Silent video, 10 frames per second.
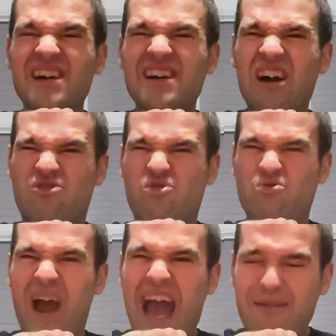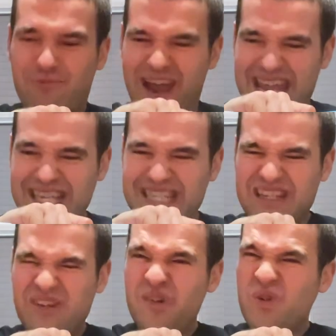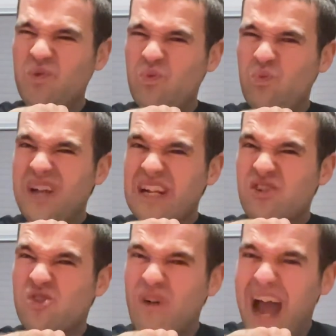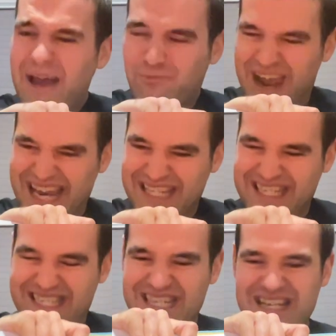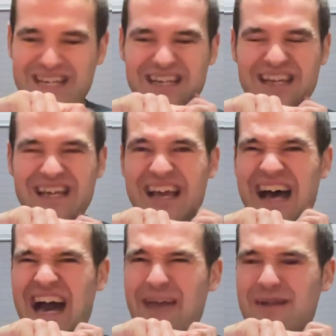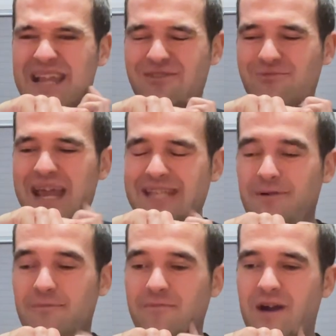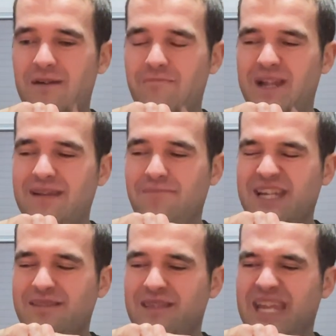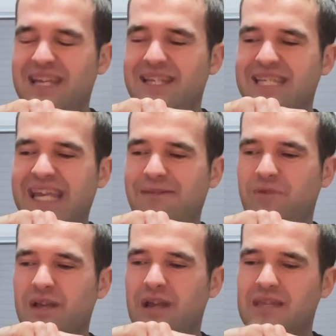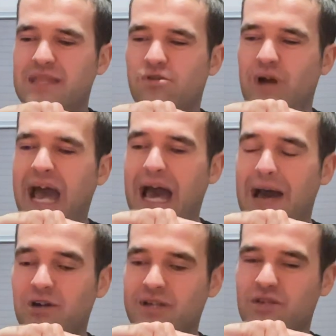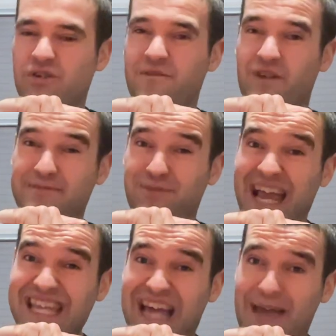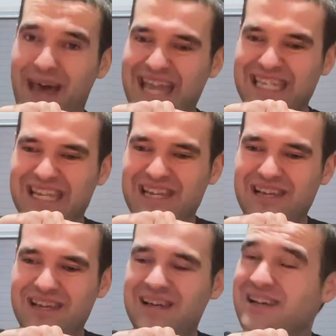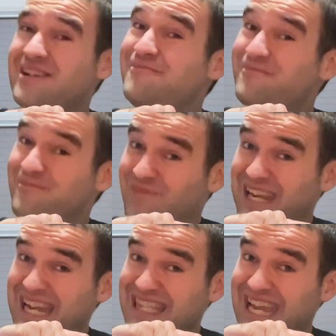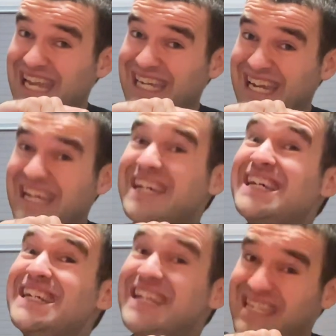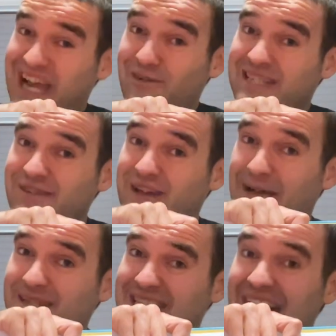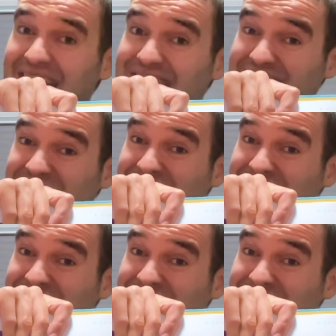A crab race? What's a crab race? I bet it's a race where they can see where the crab goes into a first place, I bet. What do you think? Shall we see what happens next?